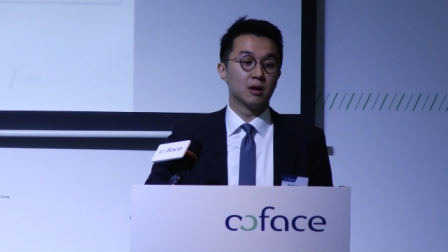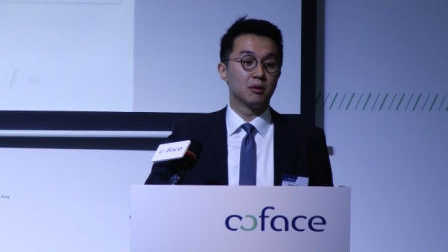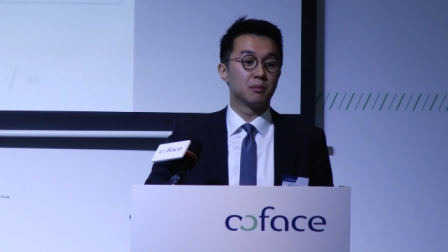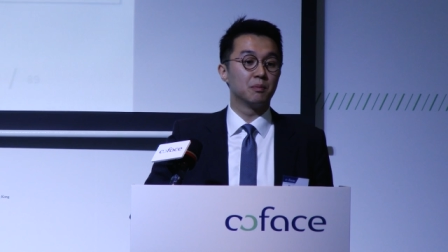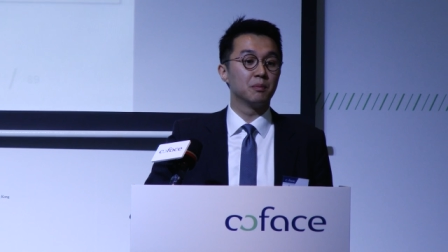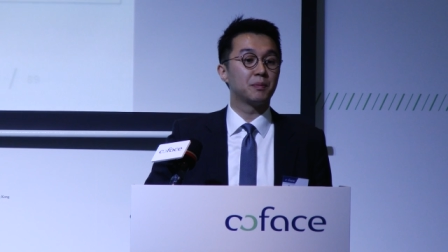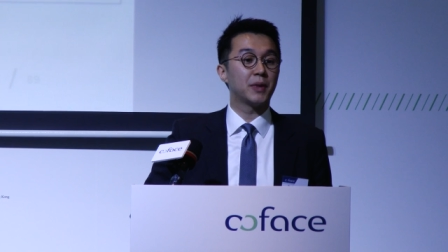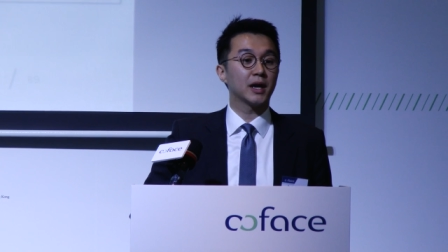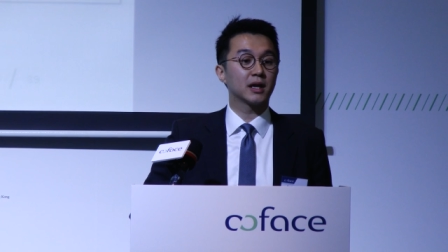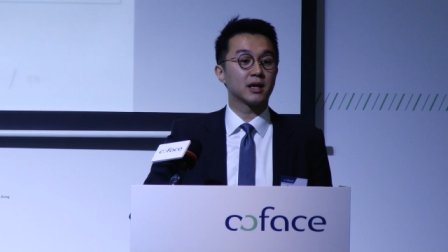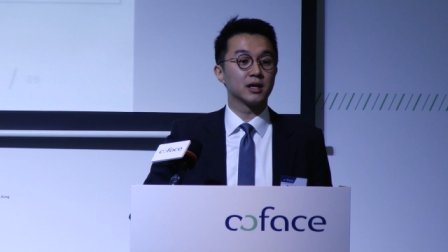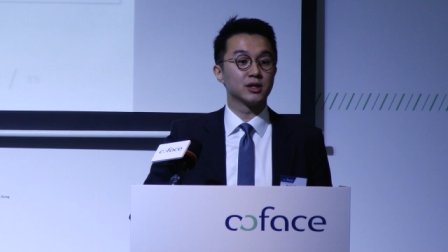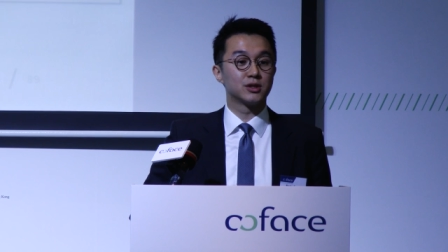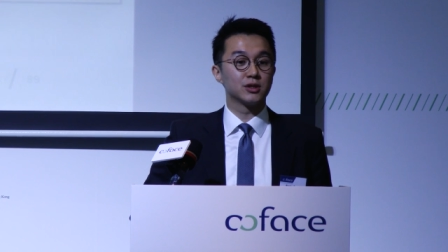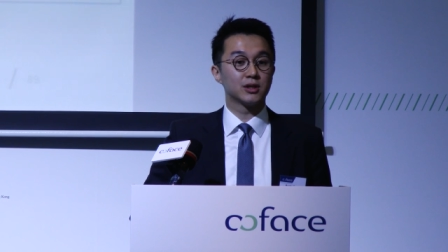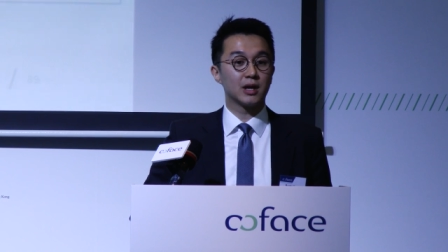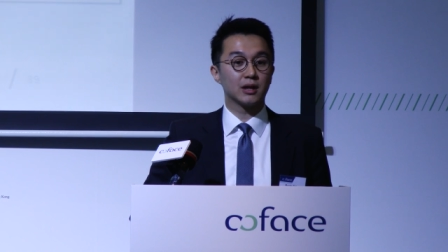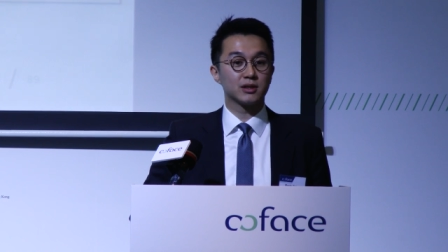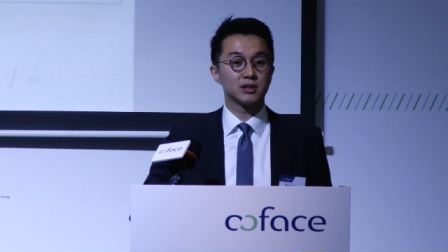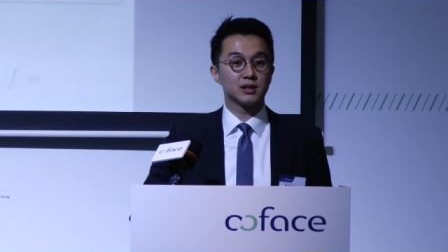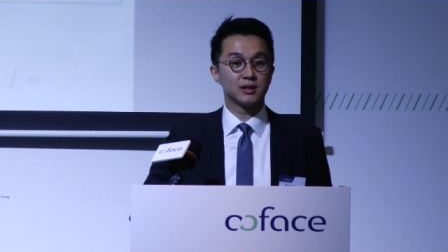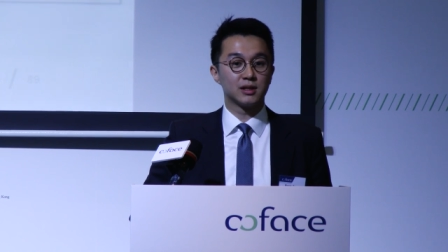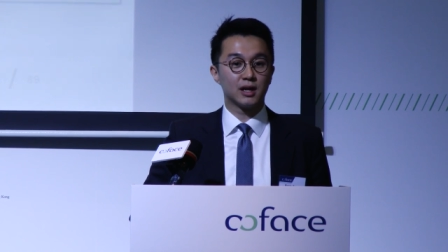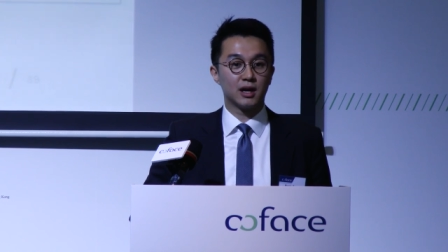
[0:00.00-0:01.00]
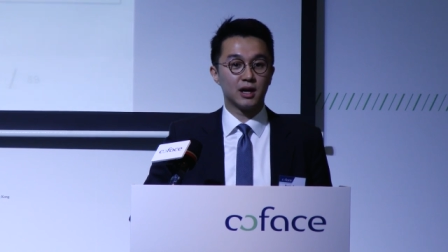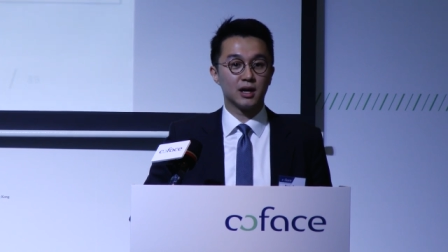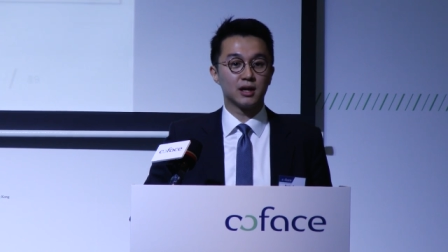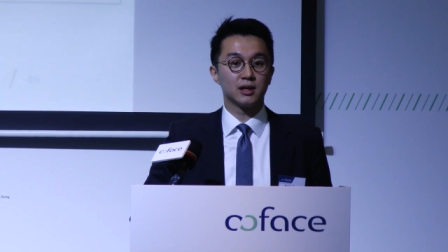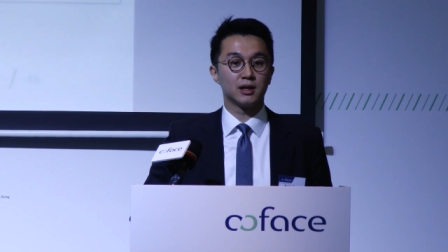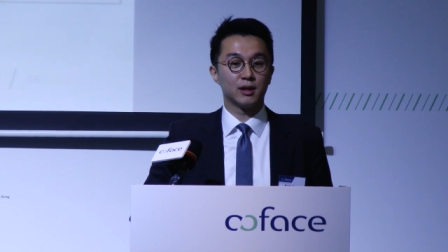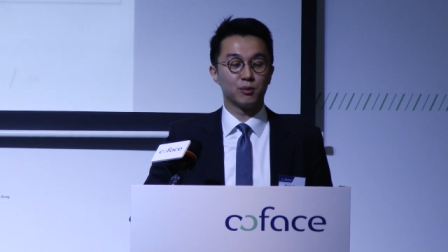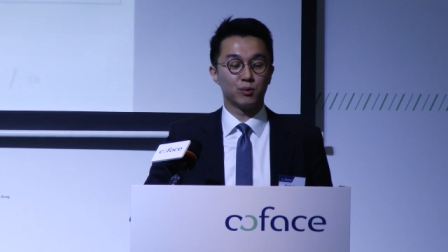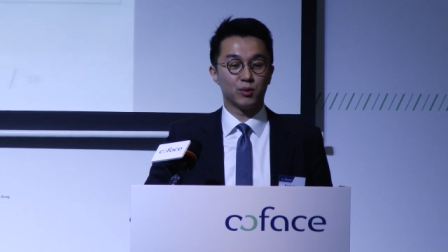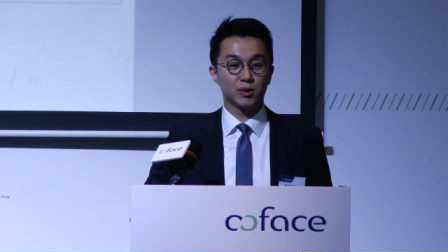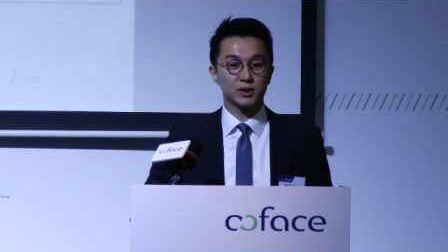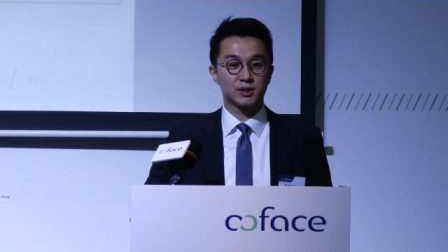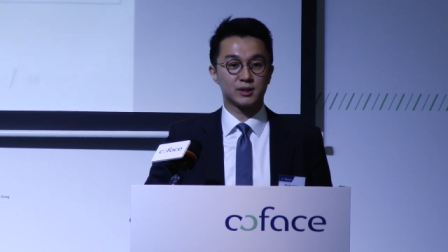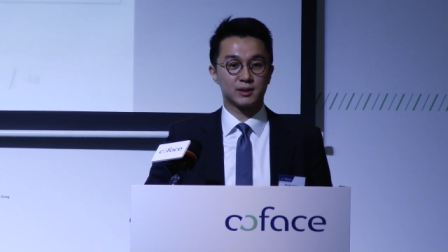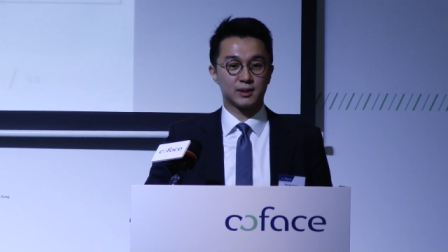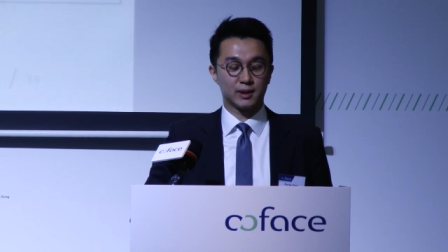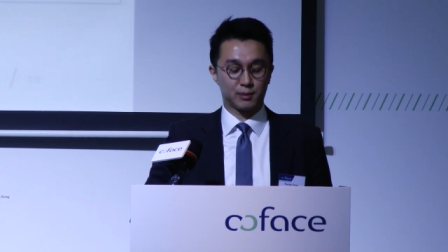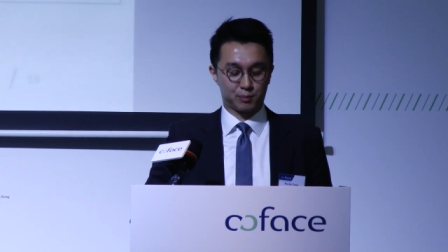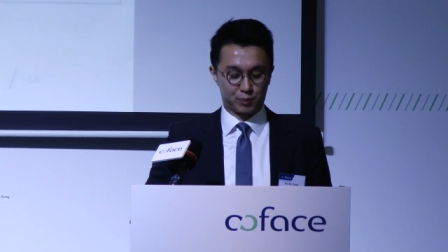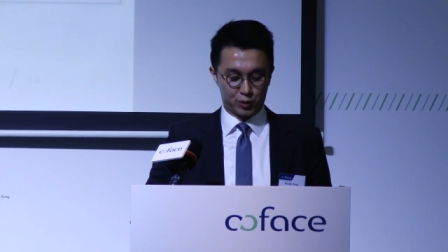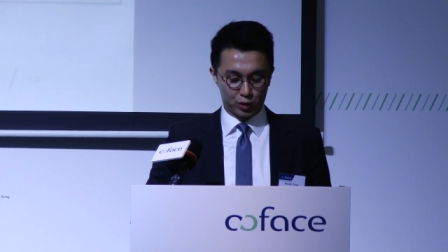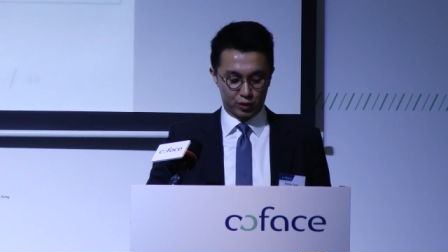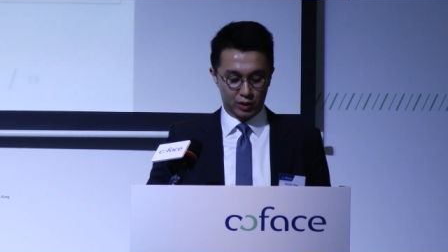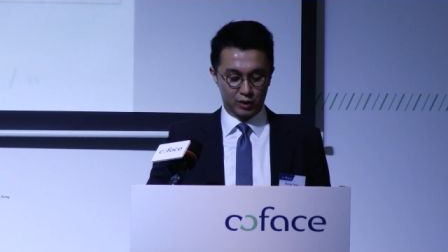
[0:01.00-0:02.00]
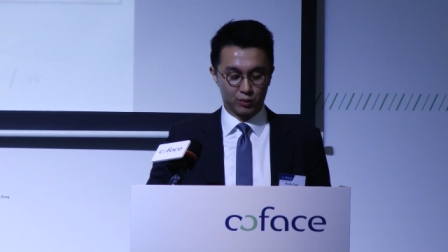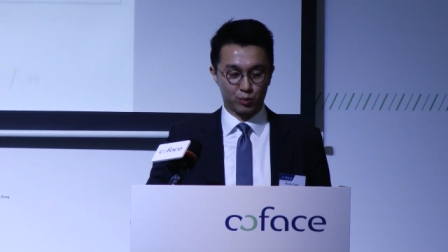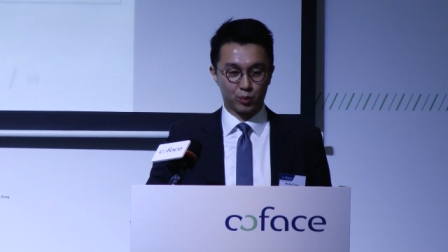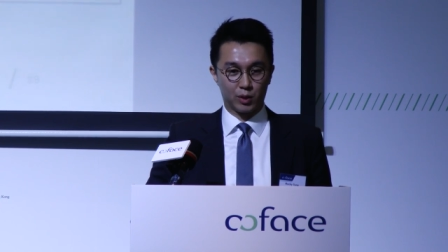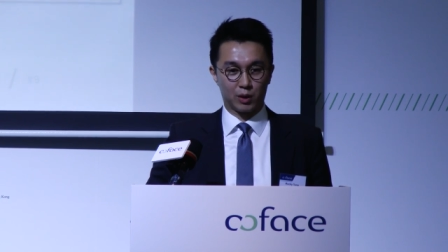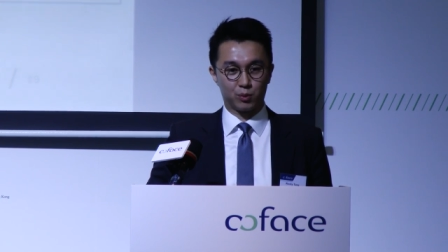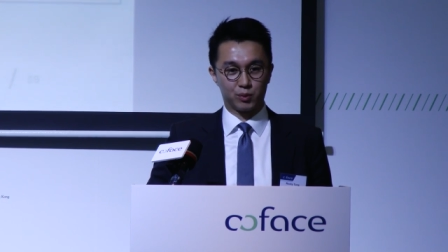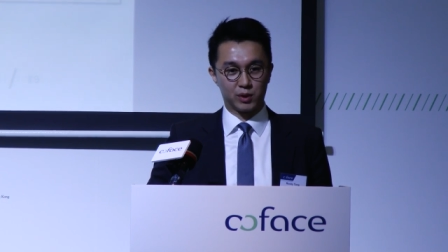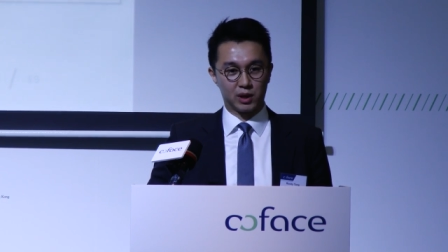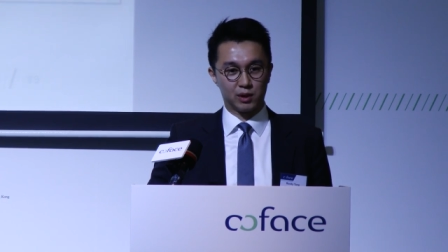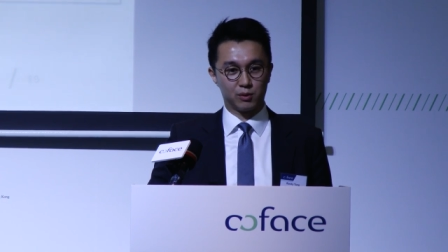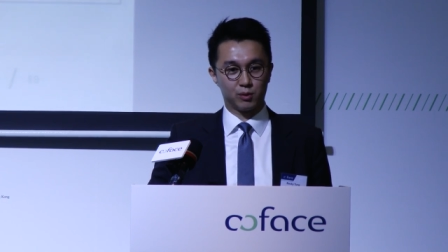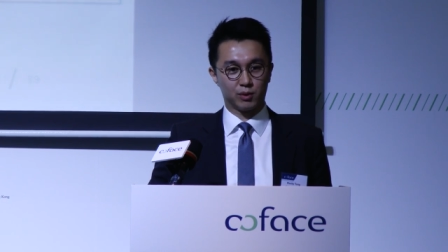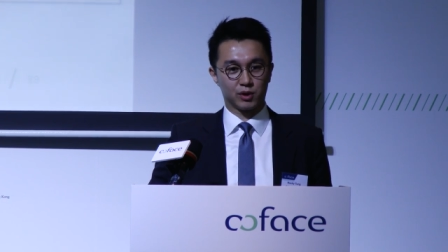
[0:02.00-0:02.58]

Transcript: Back in two thousand nine, it was the period when we